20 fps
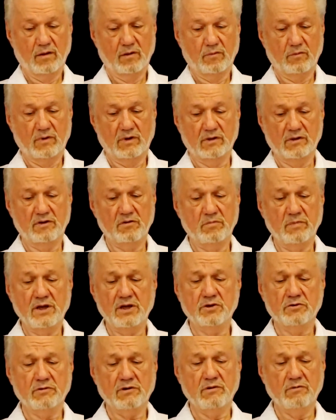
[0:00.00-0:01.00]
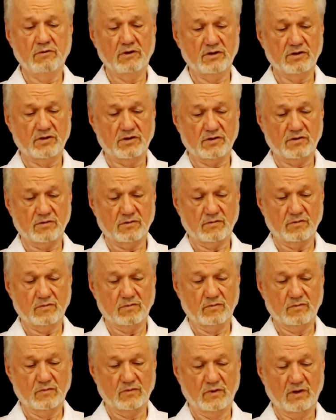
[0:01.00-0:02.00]
Well, Dmitri was
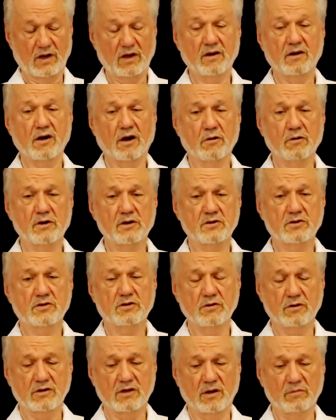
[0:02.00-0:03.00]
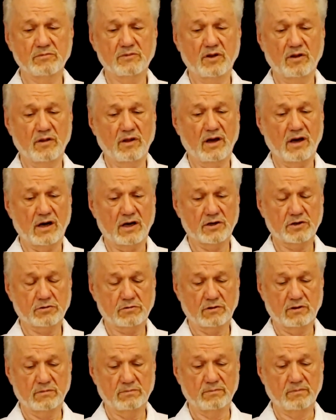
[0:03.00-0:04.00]
encouraged to come to the
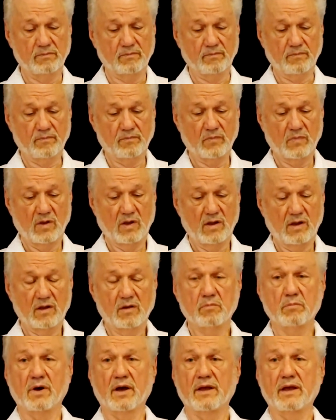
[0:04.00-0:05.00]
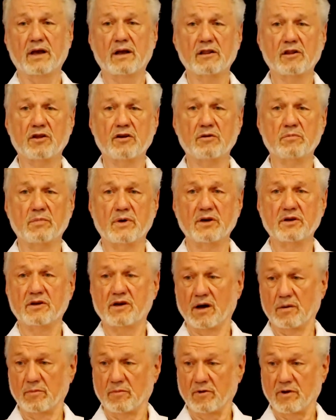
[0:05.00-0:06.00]
ashram by Eleanor
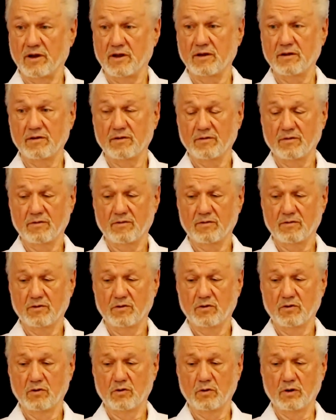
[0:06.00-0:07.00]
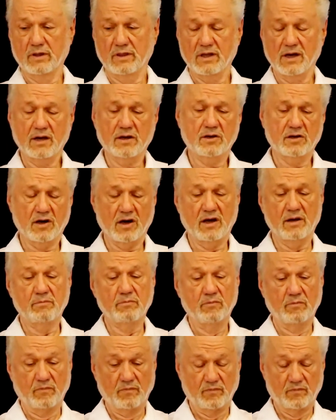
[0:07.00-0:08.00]
Montgomery, who at that
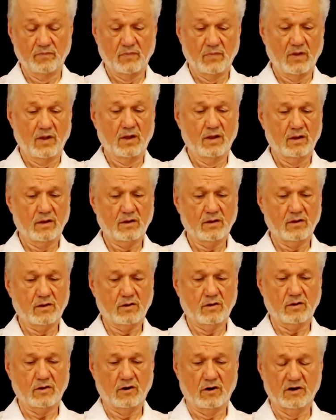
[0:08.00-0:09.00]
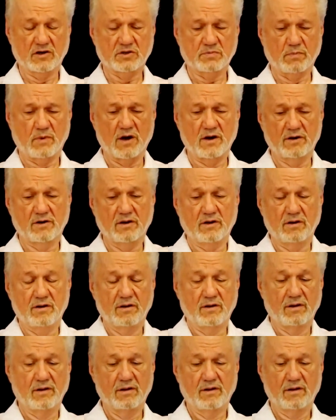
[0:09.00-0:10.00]
time corresponded
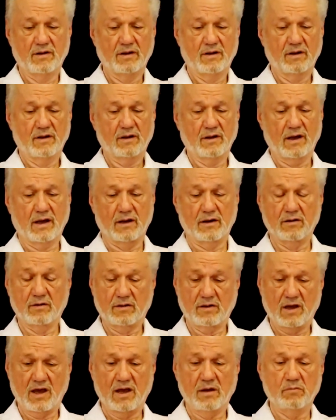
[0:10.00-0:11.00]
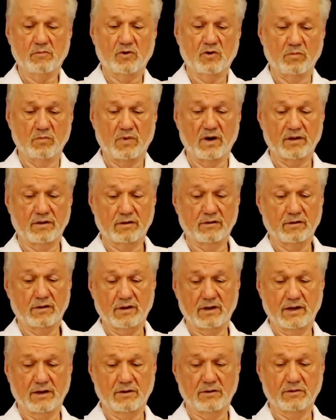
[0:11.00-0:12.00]
and came to Mother,
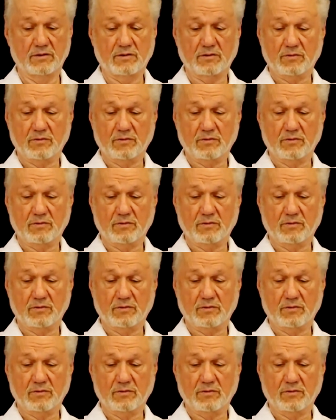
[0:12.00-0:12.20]
and